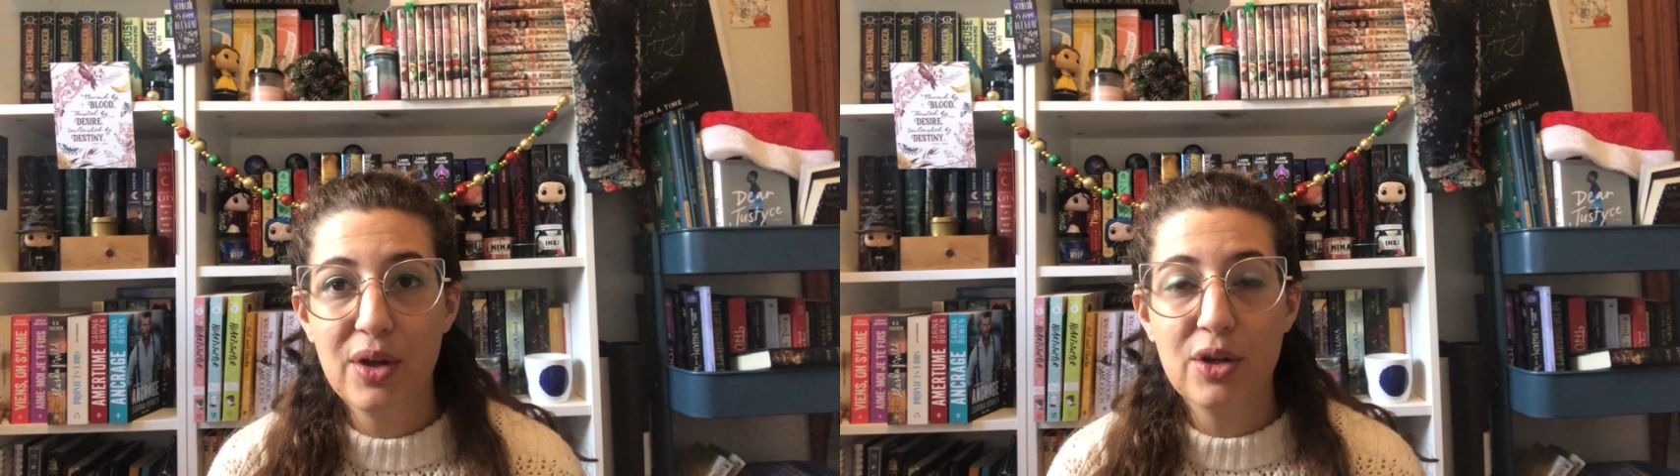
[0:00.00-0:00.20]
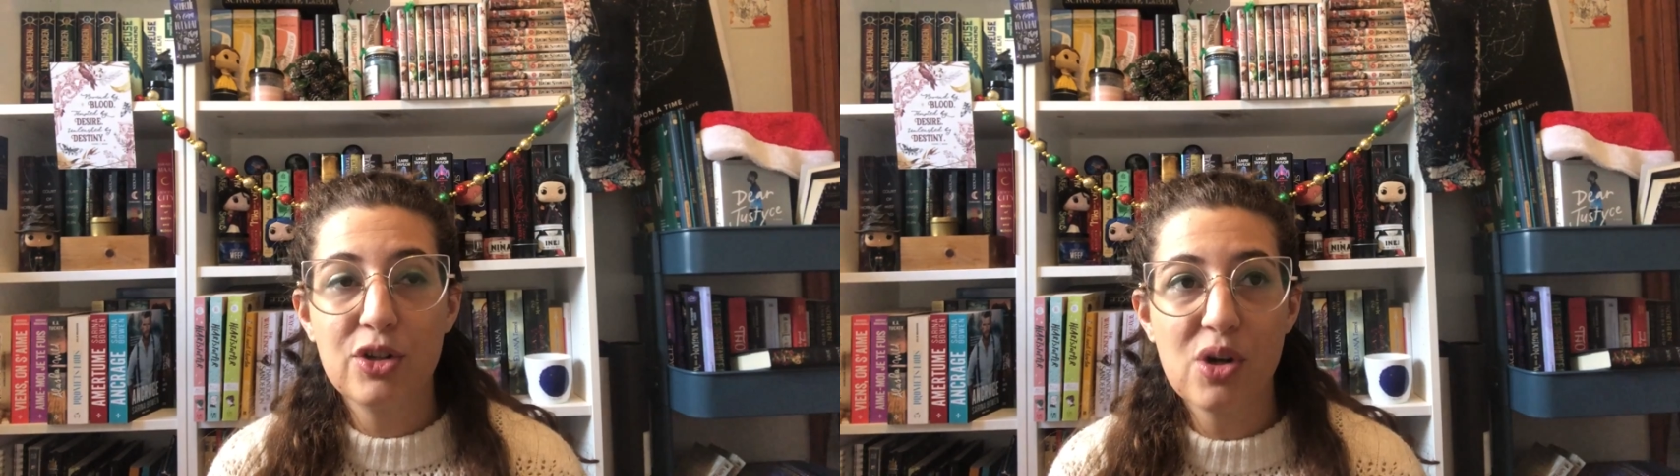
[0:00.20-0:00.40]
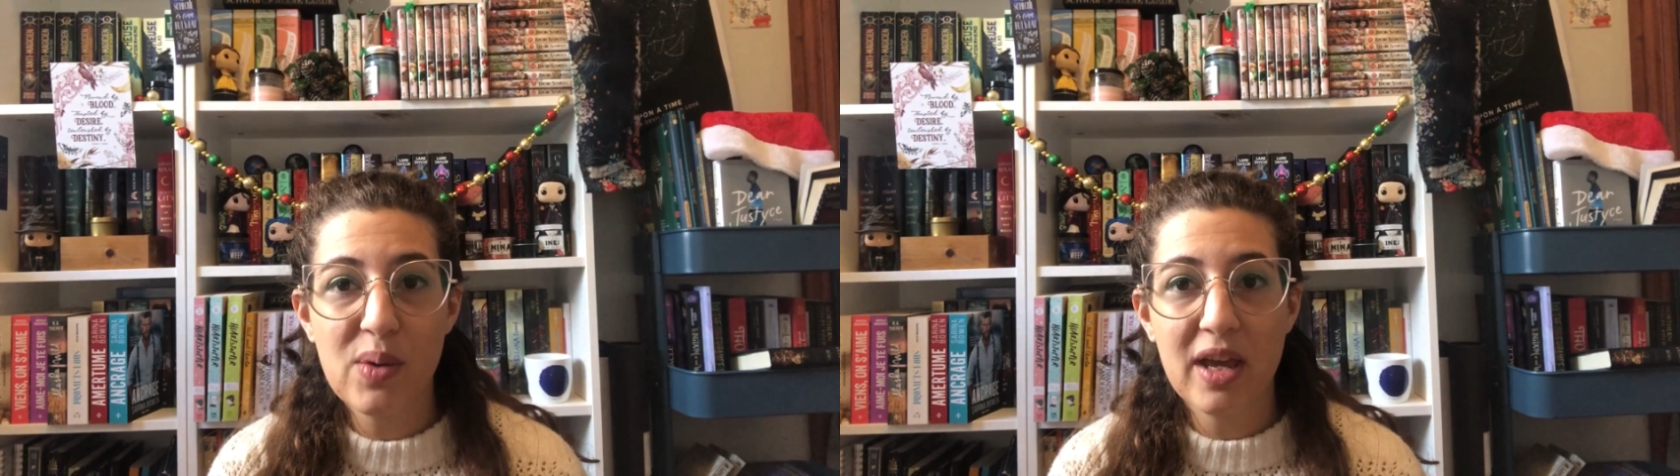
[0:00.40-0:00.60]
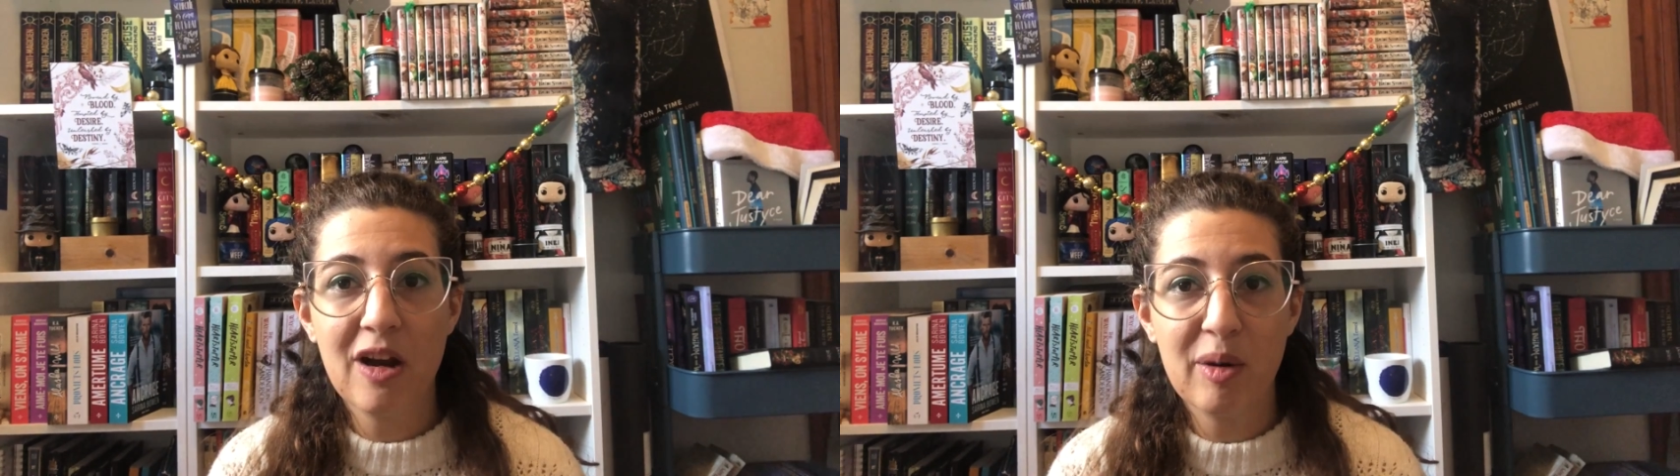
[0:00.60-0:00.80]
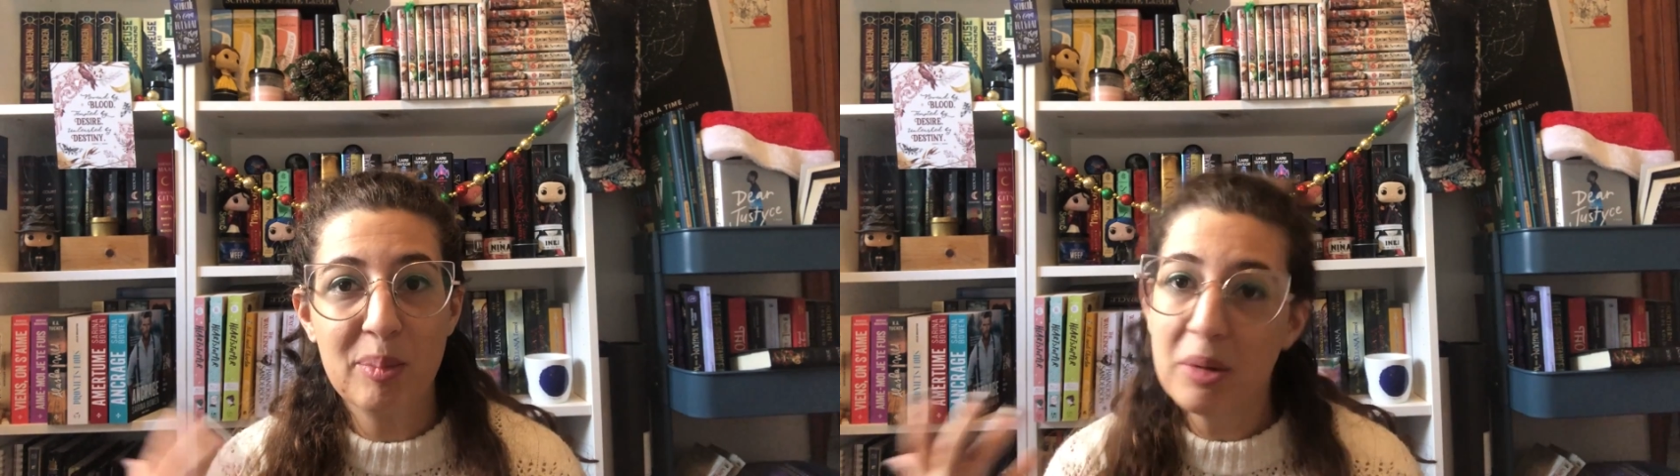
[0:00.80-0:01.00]
showing
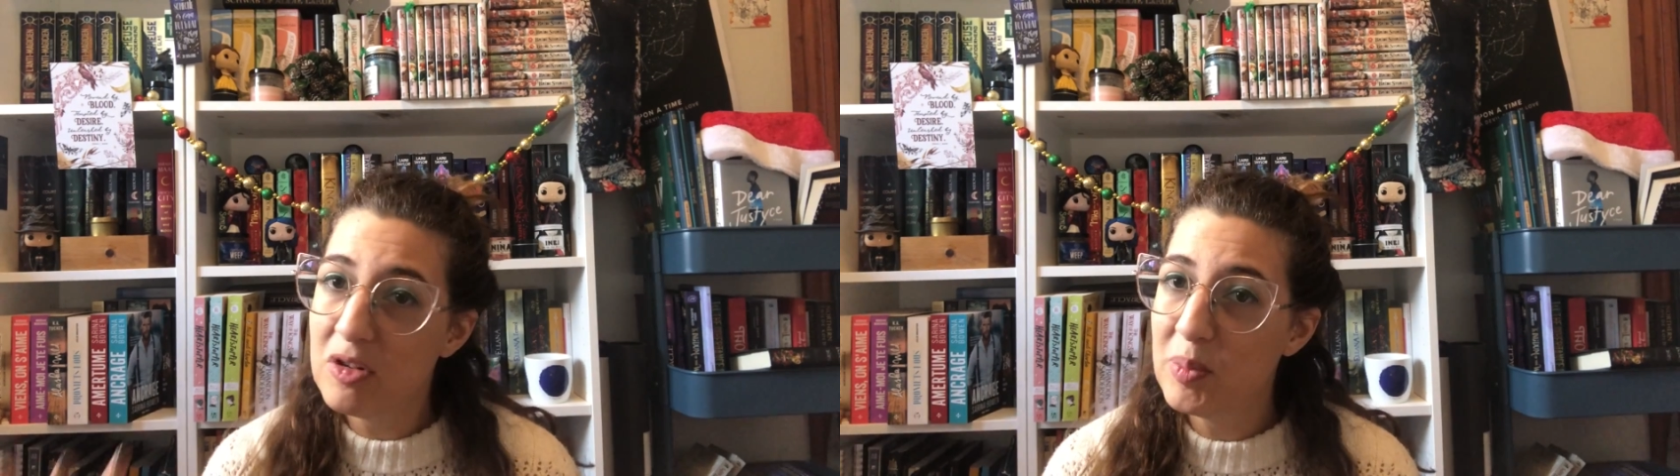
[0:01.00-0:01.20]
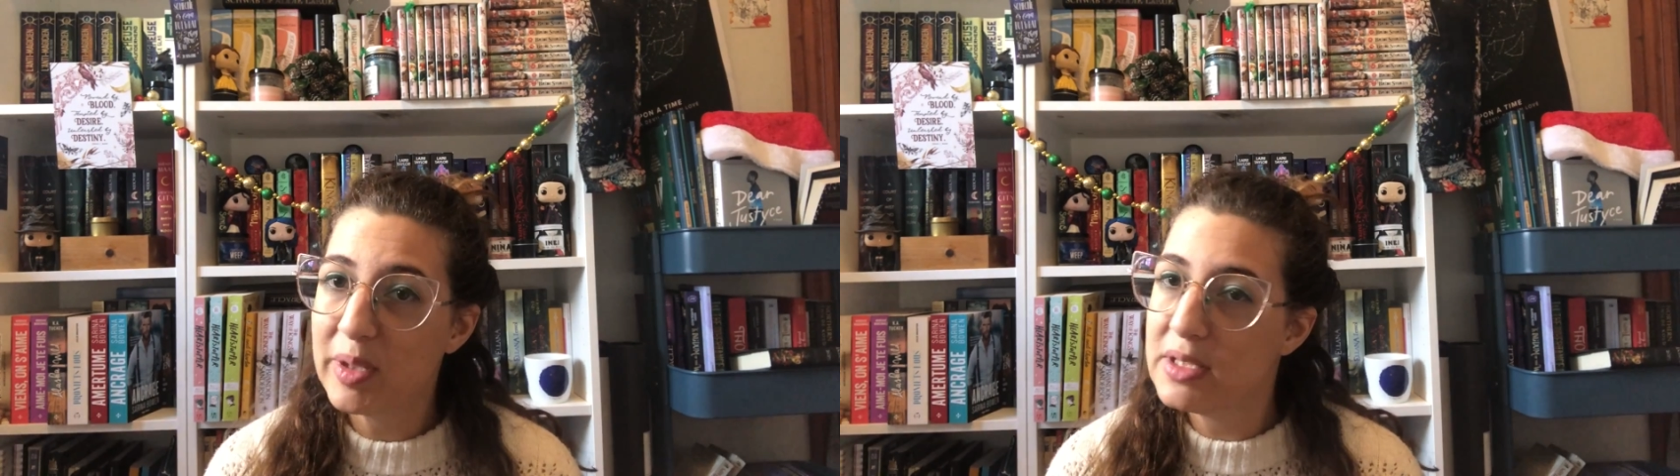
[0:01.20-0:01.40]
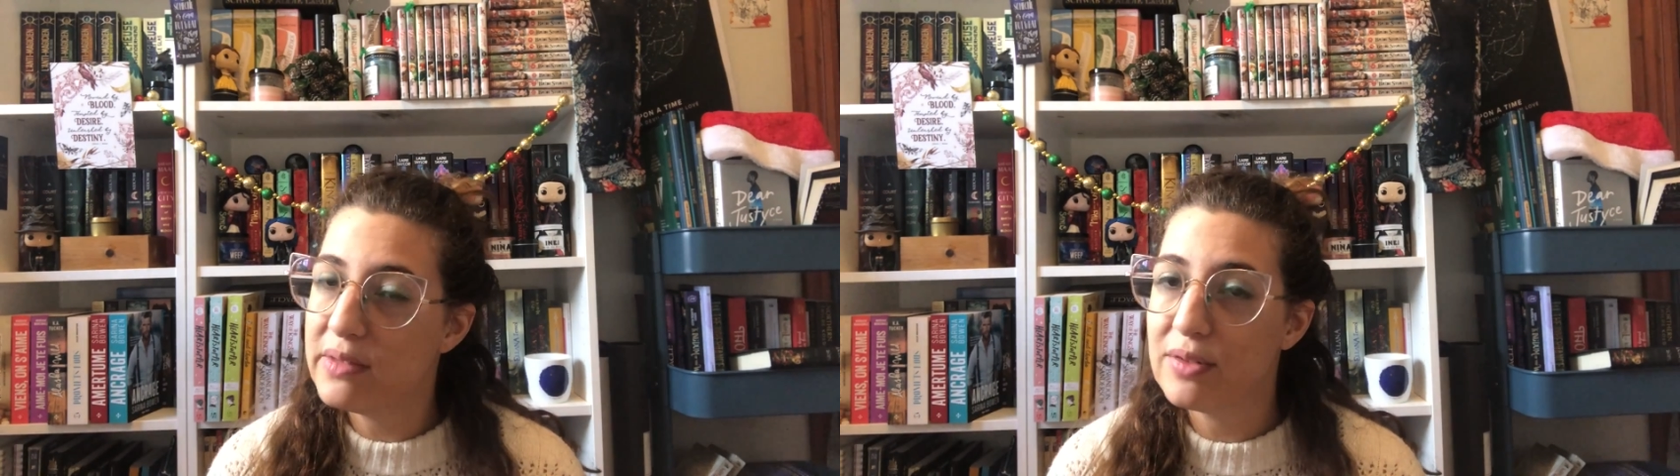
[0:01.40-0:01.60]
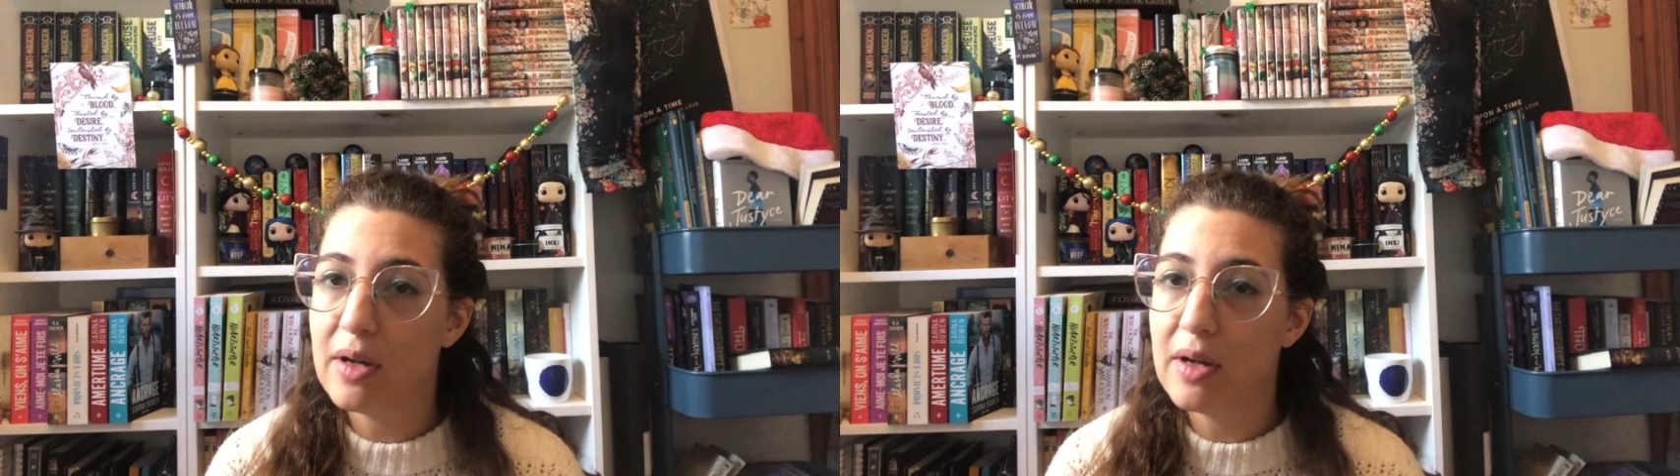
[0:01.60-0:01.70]
her perspective